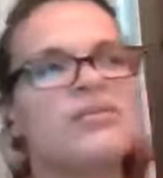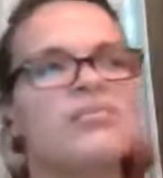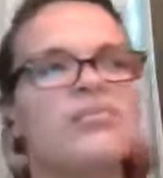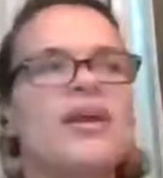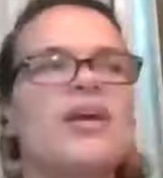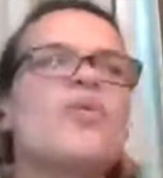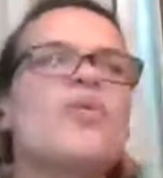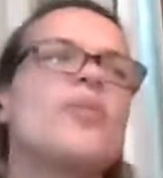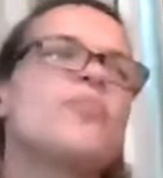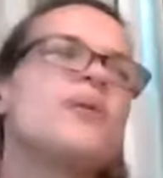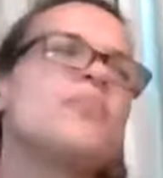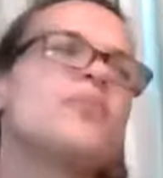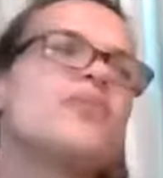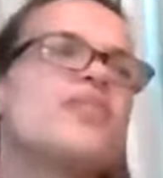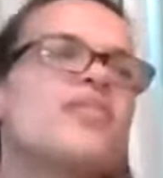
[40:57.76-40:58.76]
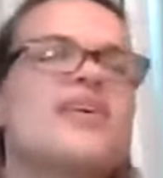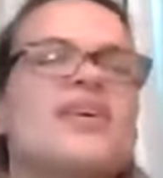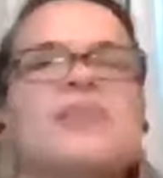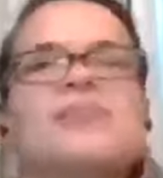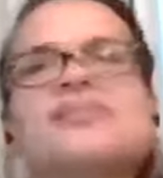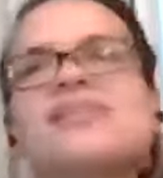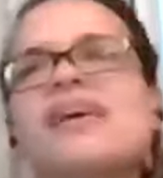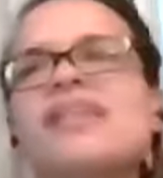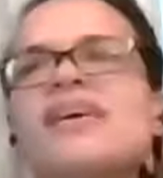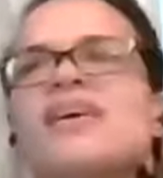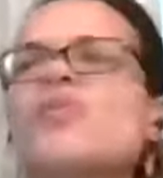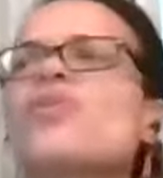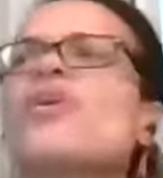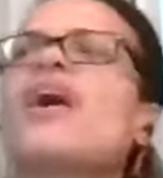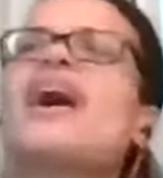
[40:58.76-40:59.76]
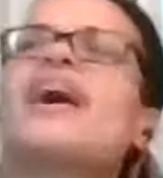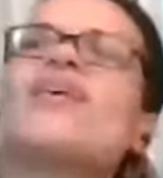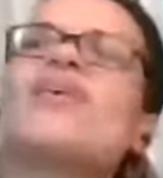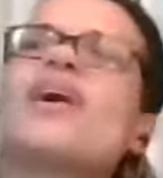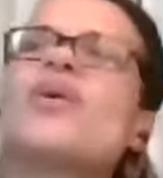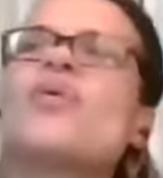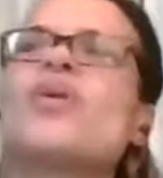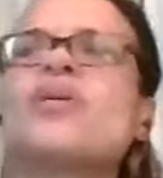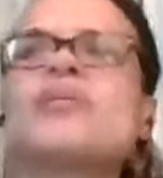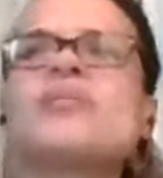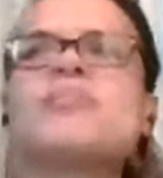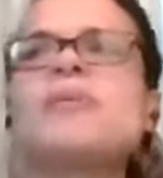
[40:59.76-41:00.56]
but i don't want people to think i'm selling or i don't i don't want